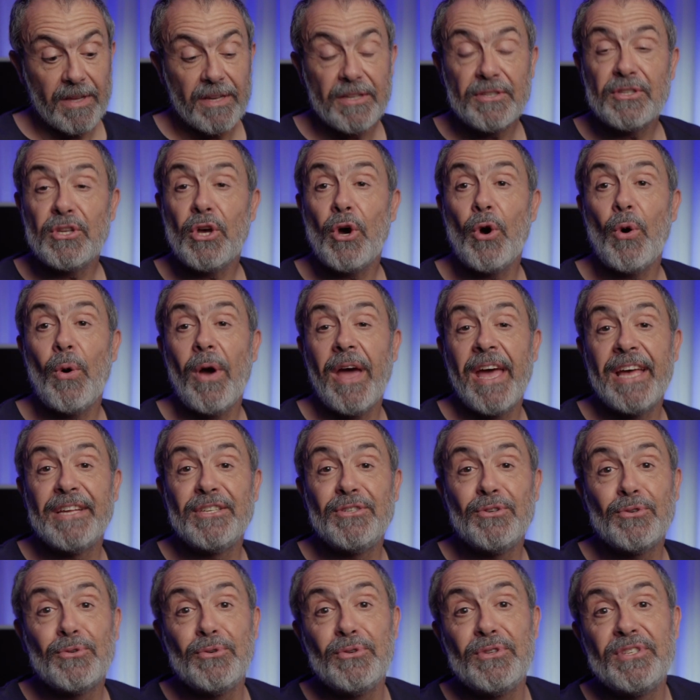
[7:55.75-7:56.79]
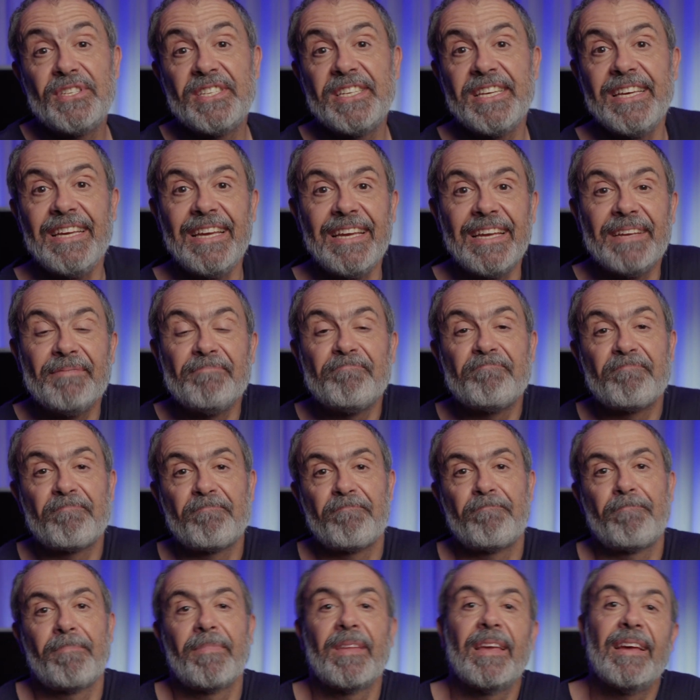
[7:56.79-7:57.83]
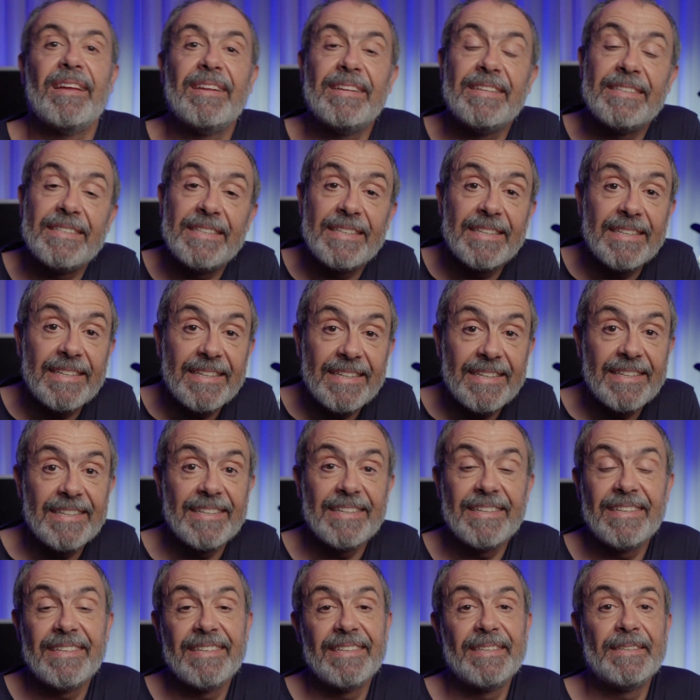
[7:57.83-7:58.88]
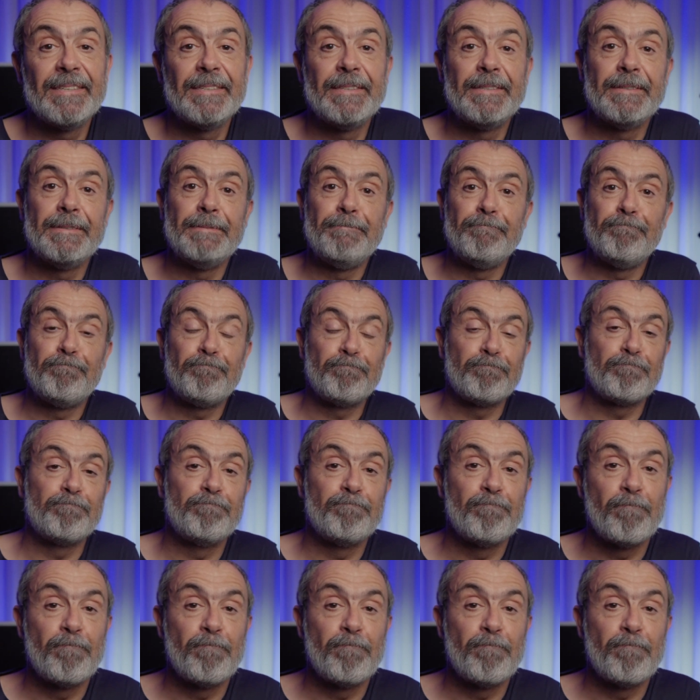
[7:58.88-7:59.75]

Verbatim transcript: So as you could see, the